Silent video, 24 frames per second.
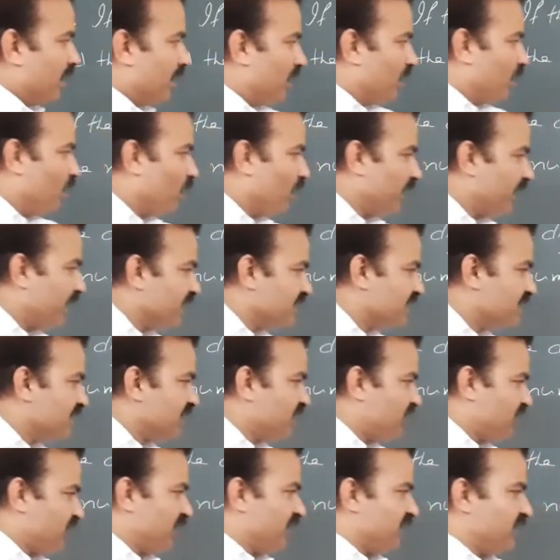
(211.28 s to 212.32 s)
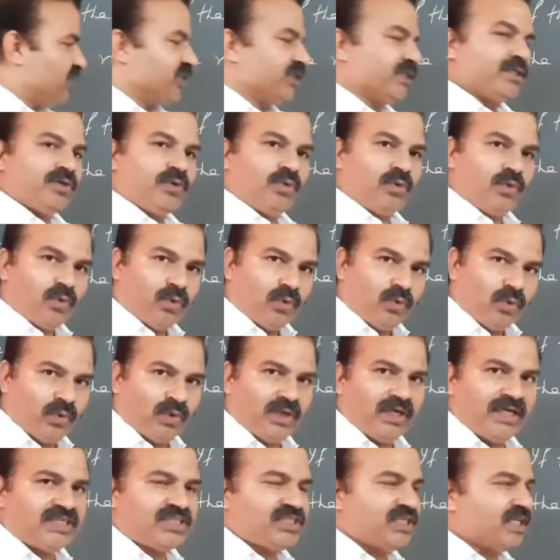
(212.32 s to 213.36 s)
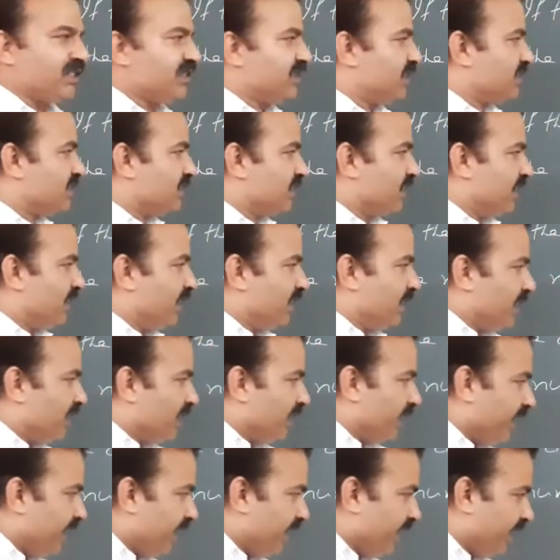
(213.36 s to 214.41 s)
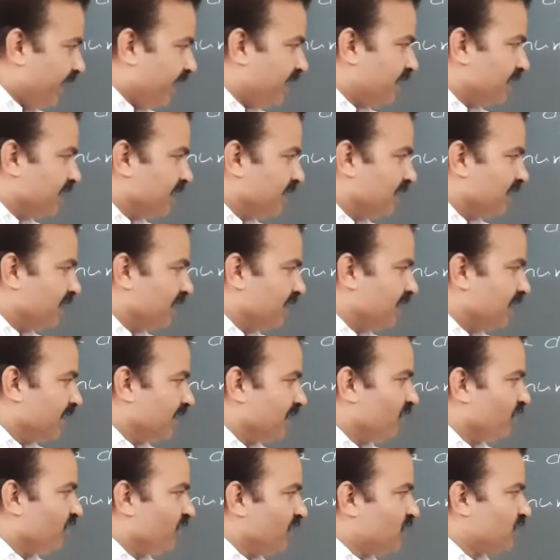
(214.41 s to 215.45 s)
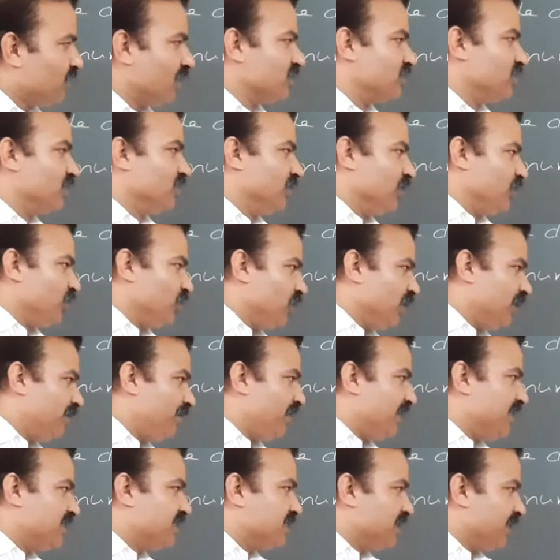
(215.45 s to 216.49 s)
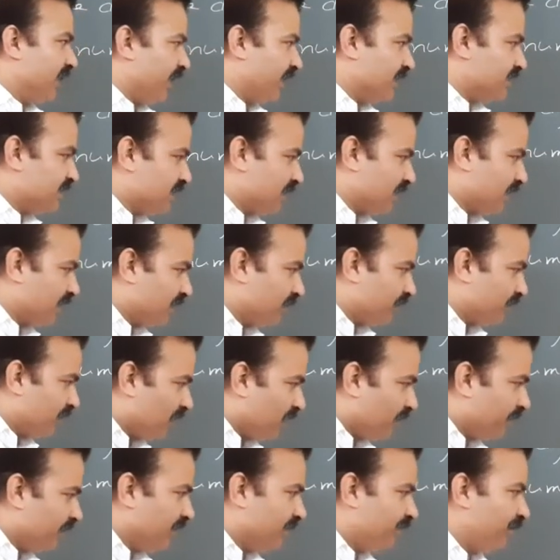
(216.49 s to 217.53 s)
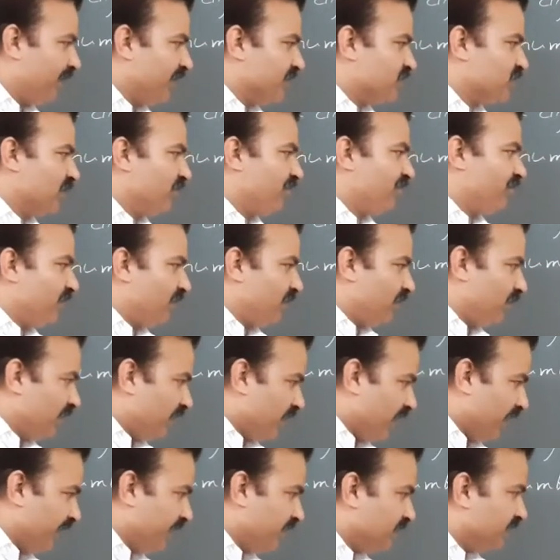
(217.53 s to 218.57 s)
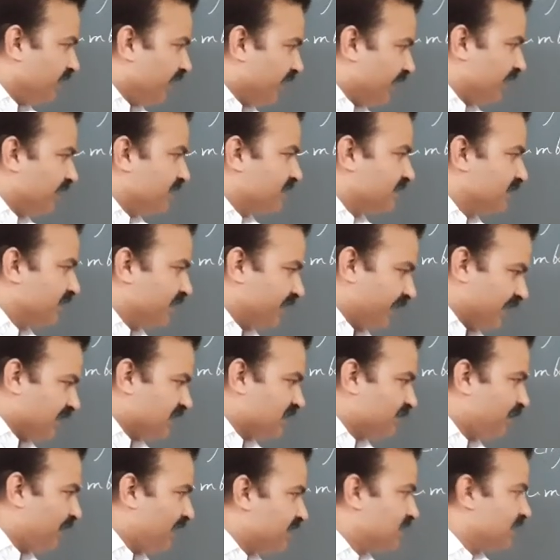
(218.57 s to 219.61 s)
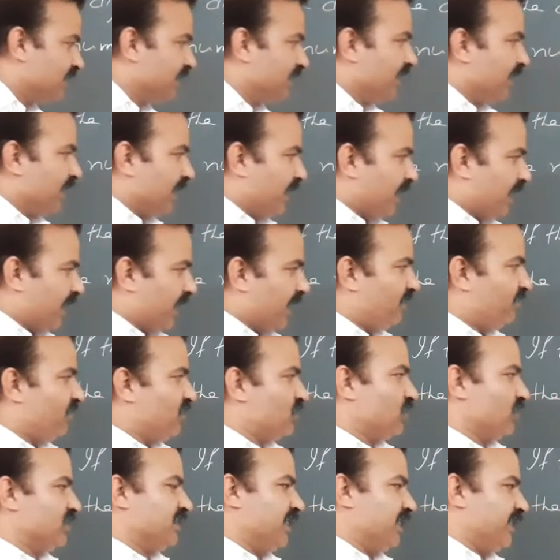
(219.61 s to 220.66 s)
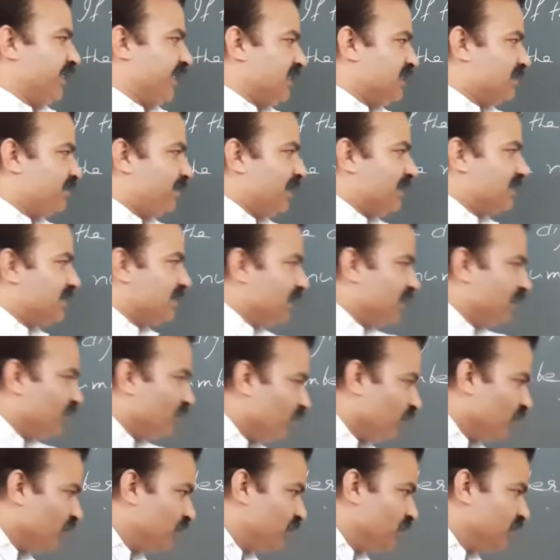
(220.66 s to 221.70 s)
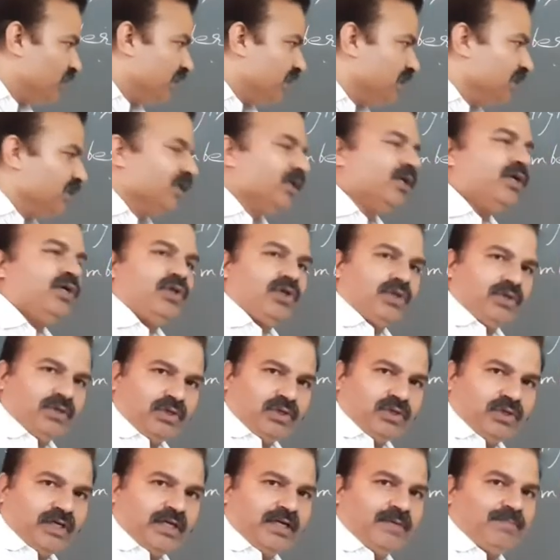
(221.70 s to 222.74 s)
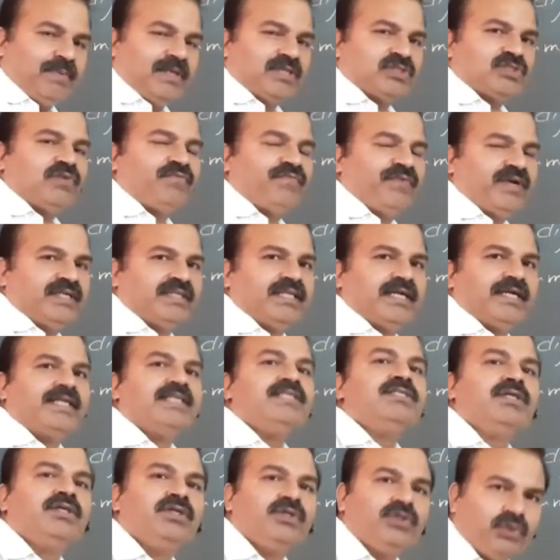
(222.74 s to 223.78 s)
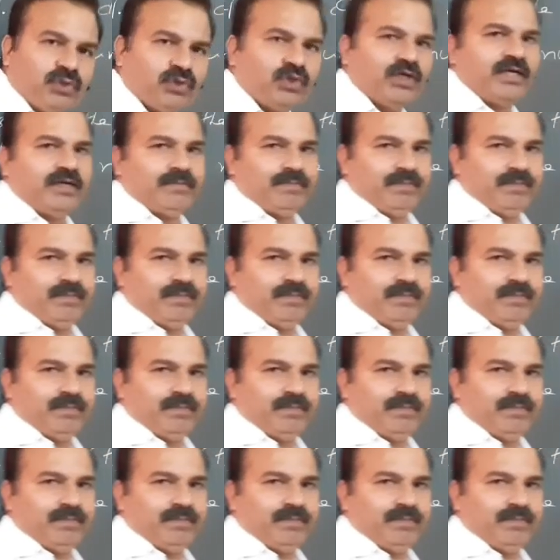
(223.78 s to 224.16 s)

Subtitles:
What is the change? Only change is 8, which was on the unit place, has come in place of 9, that is tens place, and 9 which was at tens place moved to the in place of 8, that is unit